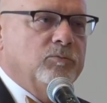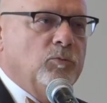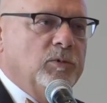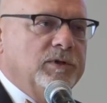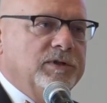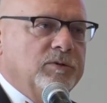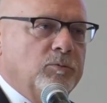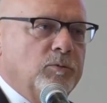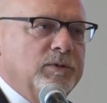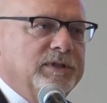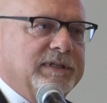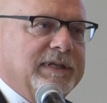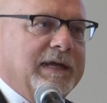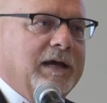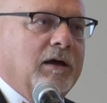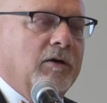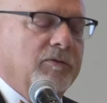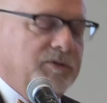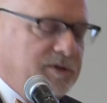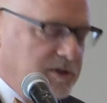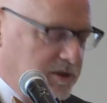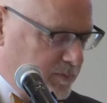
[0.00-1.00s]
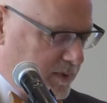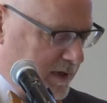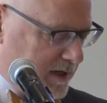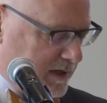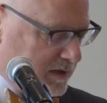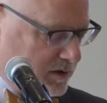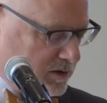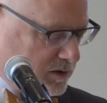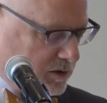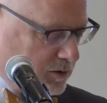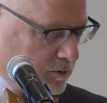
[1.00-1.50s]
went down this
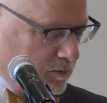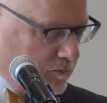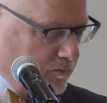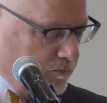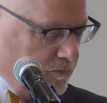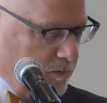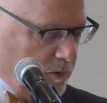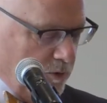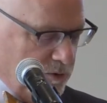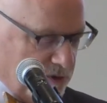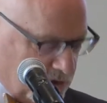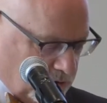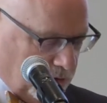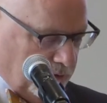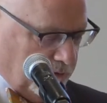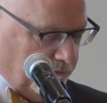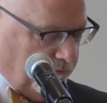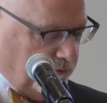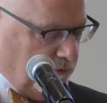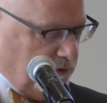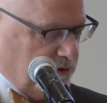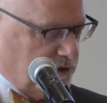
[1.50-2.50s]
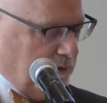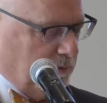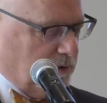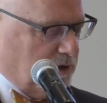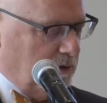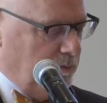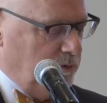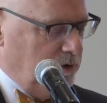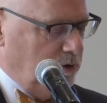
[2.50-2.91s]
past year, for this upcoming